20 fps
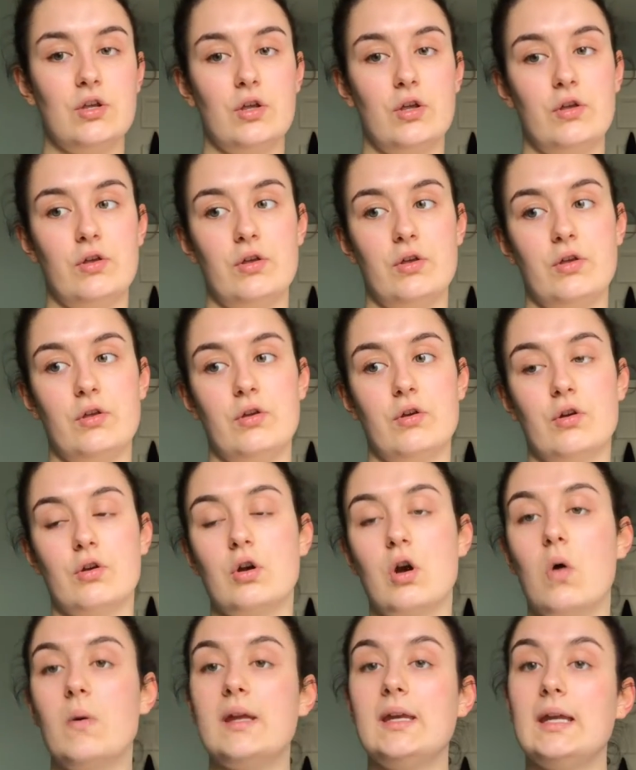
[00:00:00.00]
you're
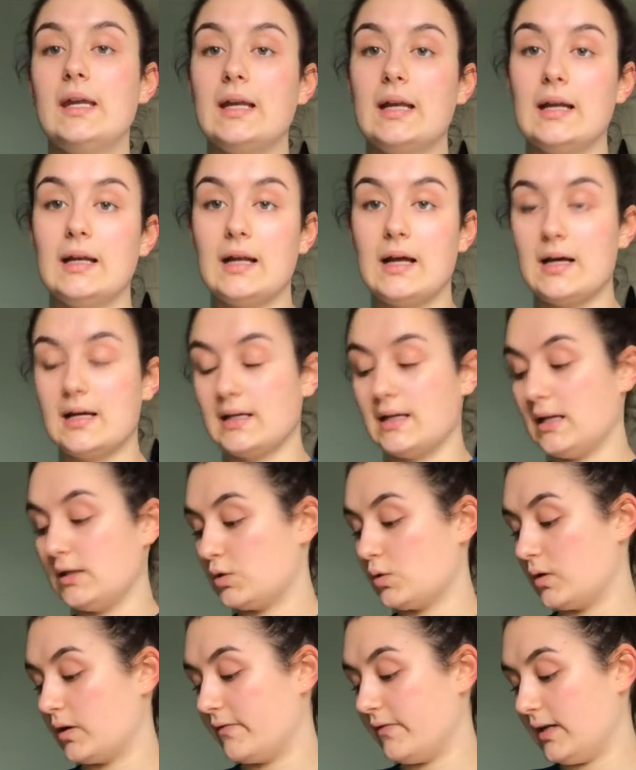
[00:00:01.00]
going in a
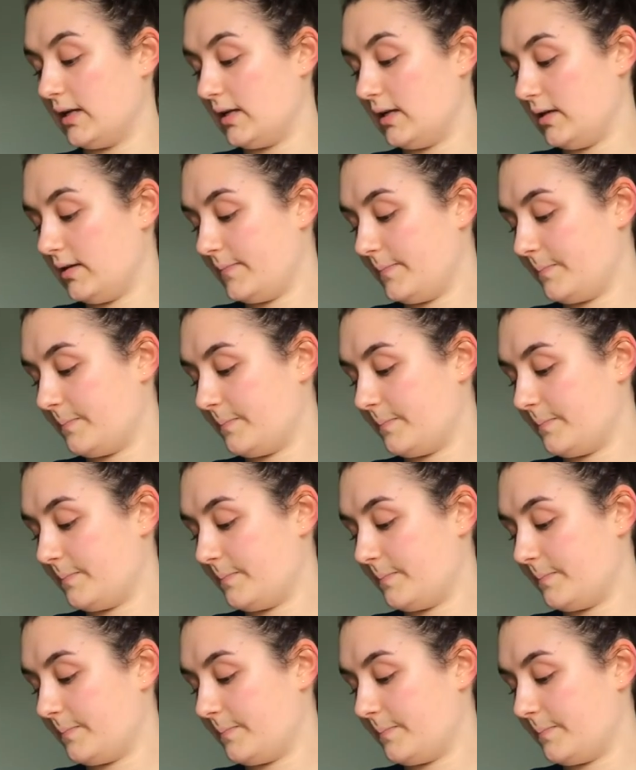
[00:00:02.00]
sort of a,